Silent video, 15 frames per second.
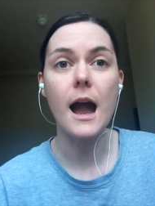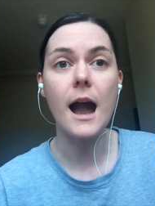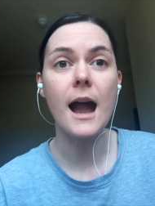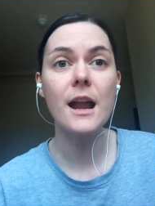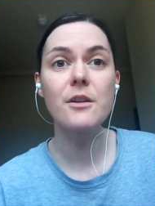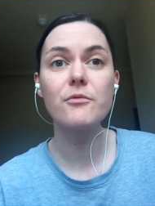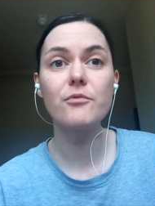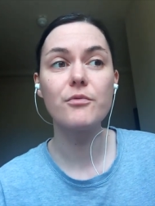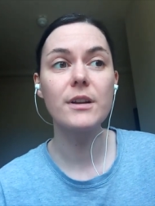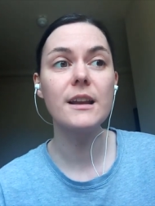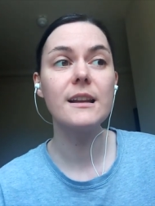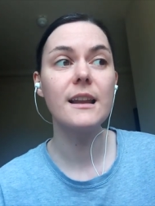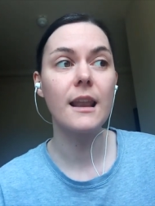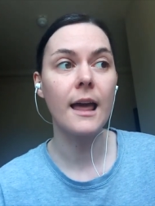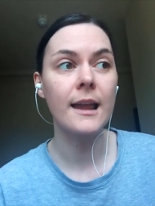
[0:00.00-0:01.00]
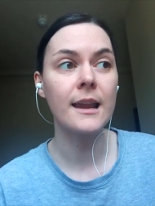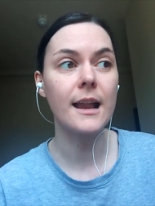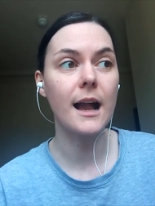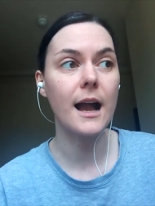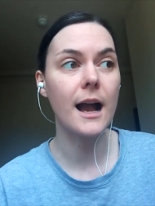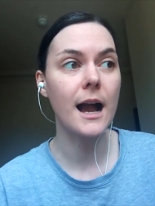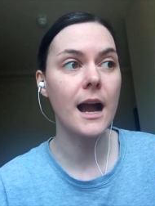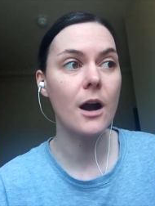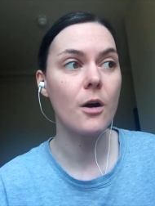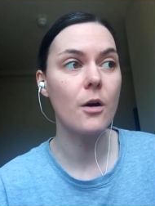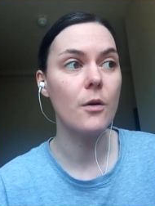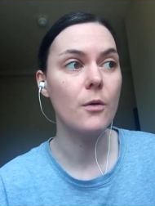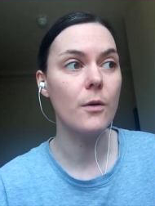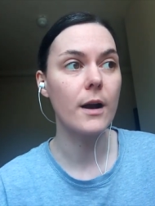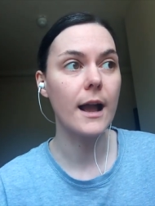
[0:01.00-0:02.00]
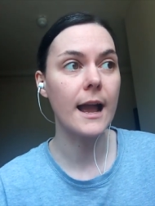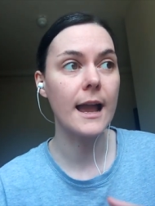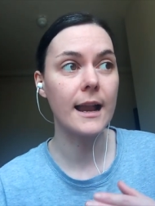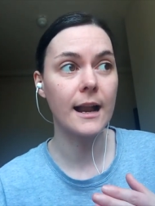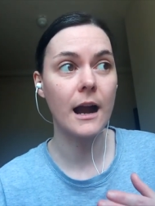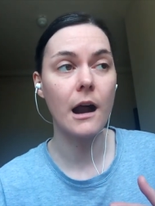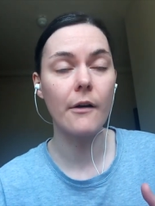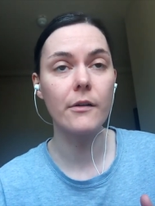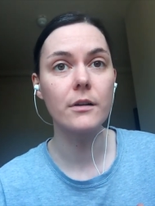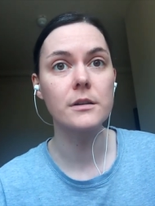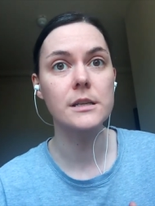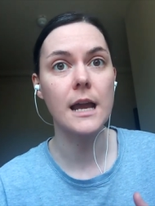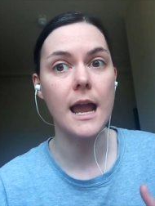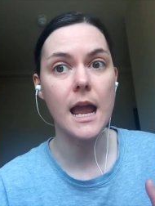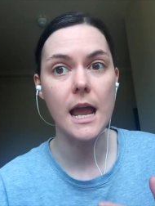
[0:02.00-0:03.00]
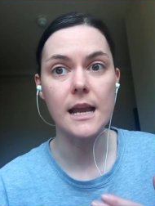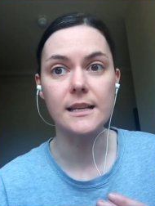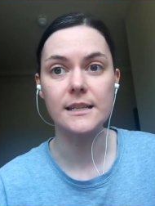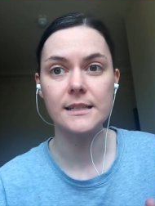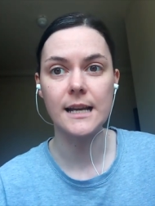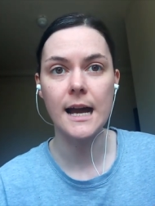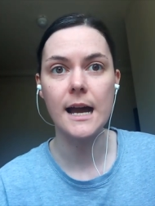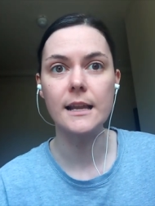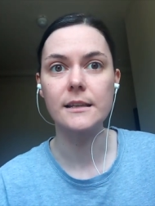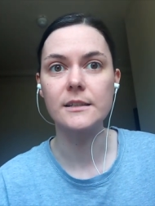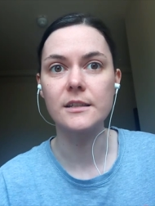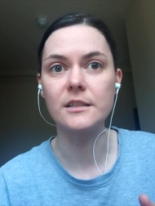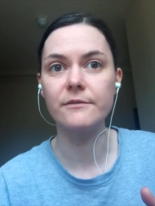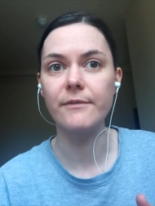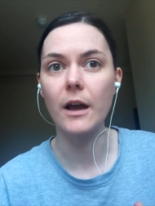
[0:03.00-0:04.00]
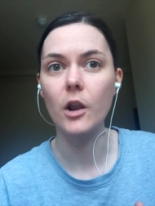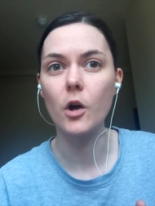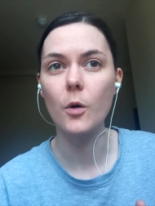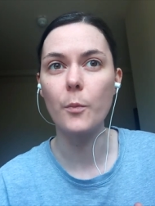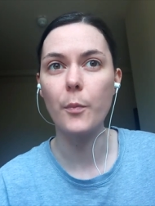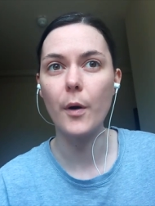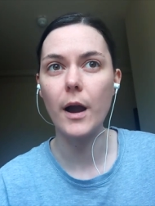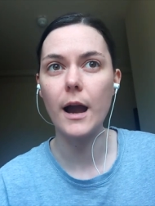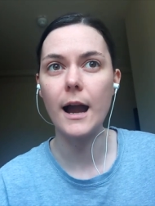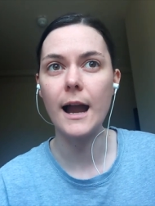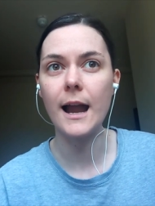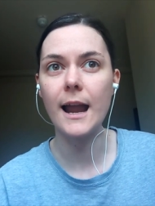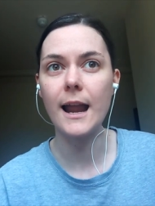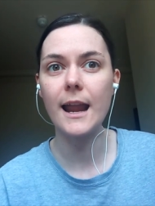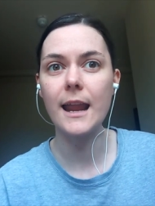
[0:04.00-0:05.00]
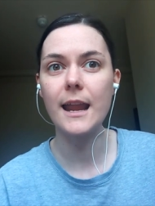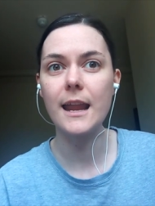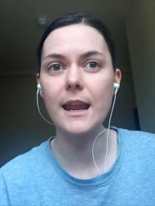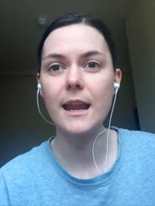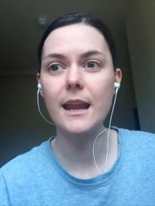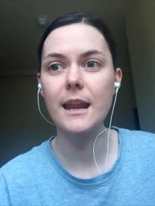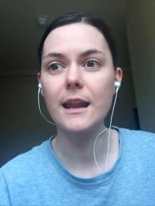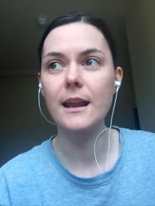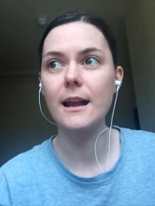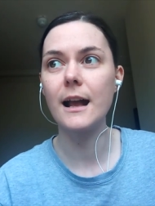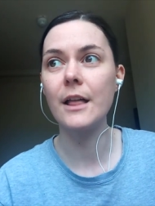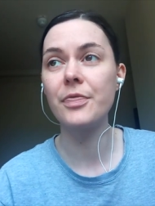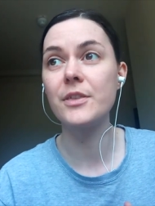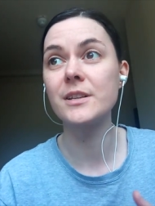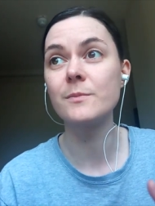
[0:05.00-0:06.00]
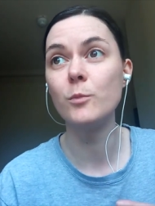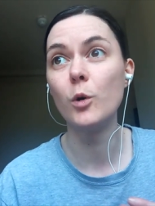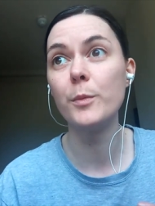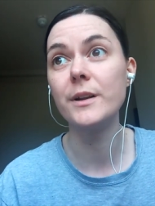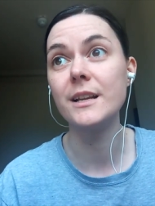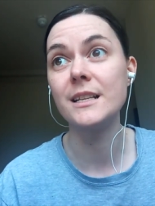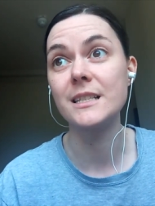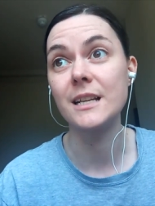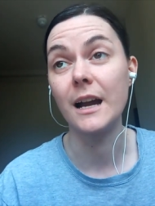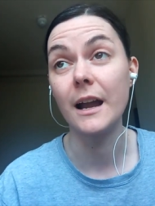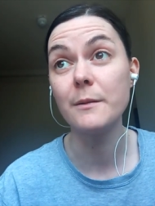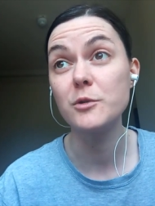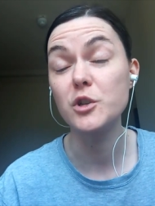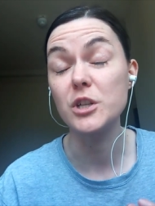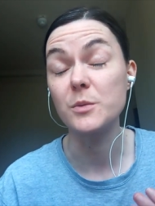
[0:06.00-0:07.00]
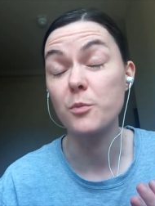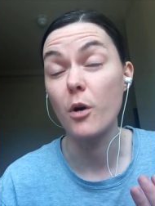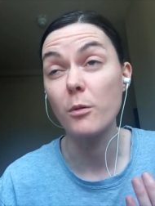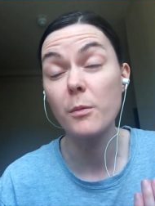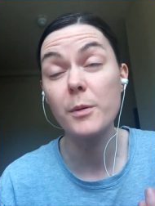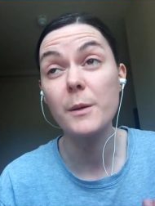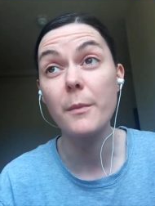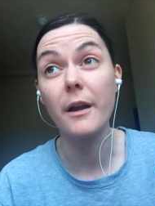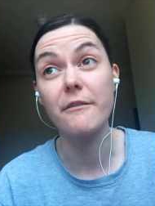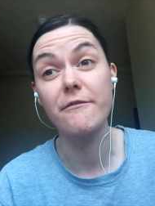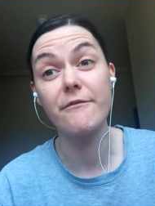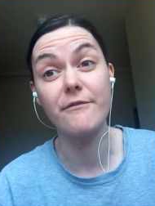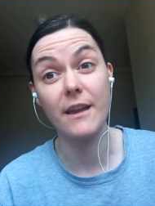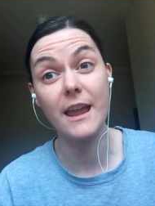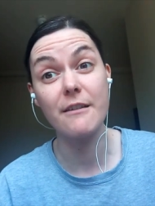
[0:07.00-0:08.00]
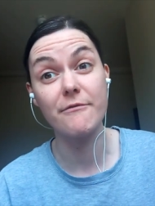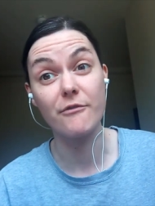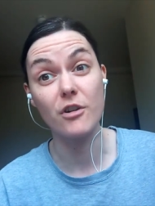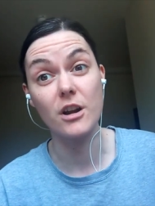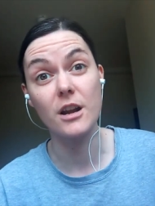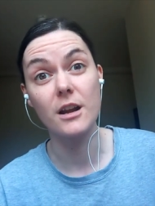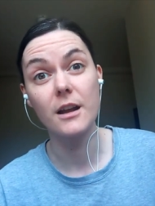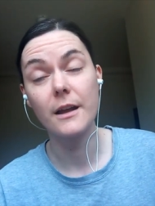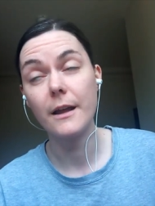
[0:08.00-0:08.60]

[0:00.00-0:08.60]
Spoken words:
I really like how her character is starting to develop. At this moment in time, she's probably my favourite.